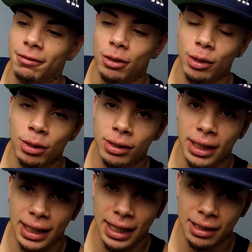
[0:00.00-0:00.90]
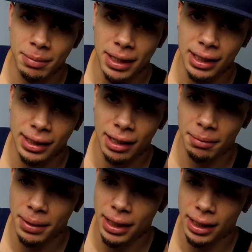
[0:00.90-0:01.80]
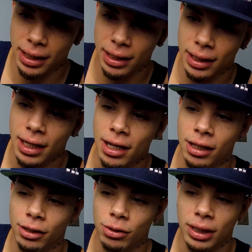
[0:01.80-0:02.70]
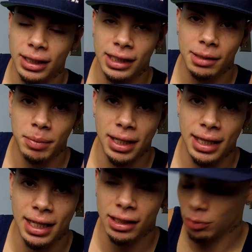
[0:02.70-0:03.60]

you loosen this piece up here, you can spin this